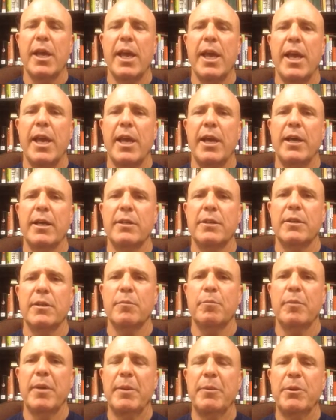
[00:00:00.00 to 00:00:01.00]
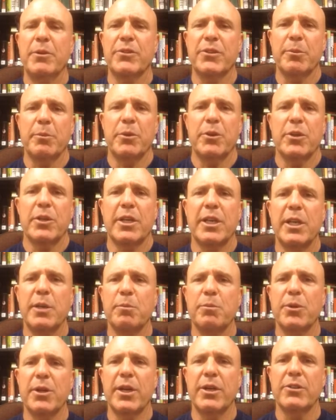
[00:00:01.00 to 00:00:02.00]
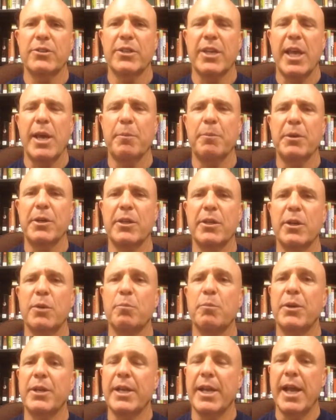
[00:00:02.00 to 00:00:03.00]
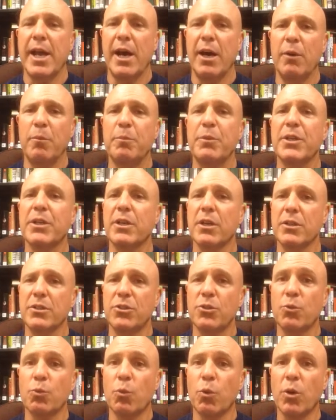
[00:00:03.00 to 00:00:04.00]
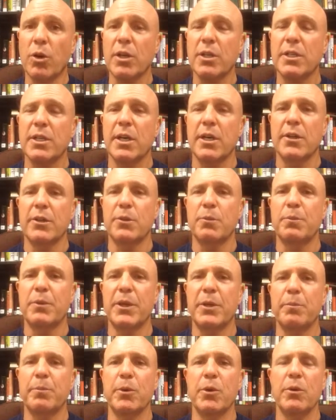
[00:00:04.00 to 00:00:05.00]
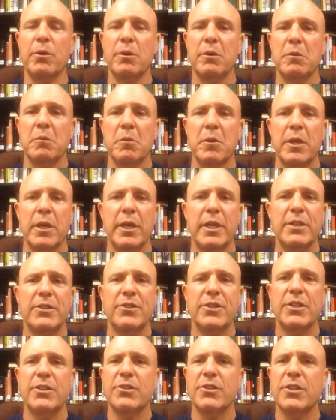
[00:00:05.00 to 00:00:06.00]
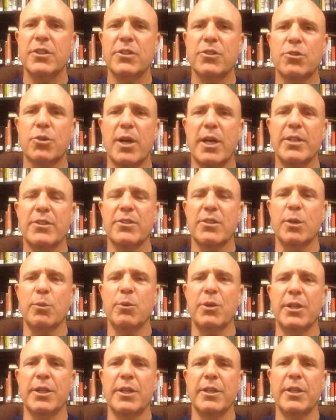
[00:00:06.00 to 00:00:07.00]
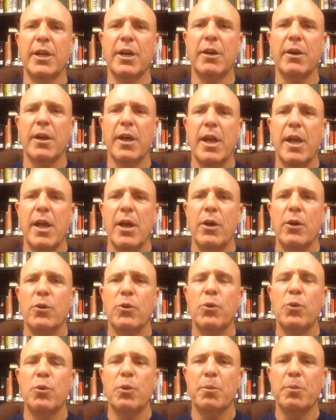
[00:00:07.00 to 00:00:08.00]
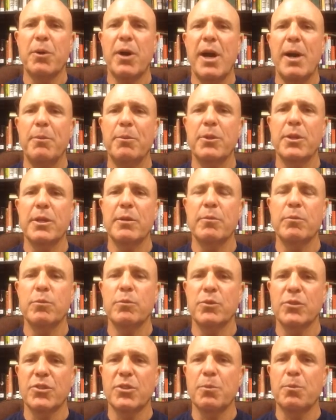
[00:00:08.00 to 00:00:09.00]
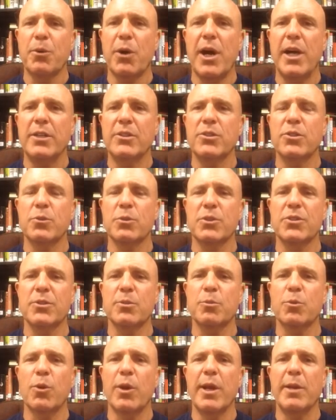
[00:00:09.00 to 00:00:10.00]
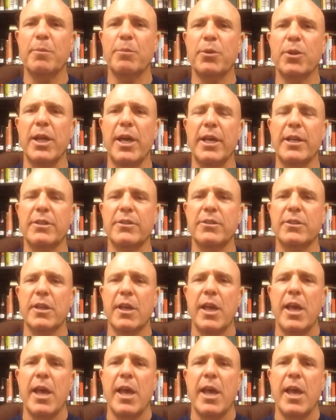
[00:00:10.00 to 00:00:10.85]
And maybe some of your key players can't be there, but now because you worked other people, it's easy to try someone in there who will probably surprise you with some great plays.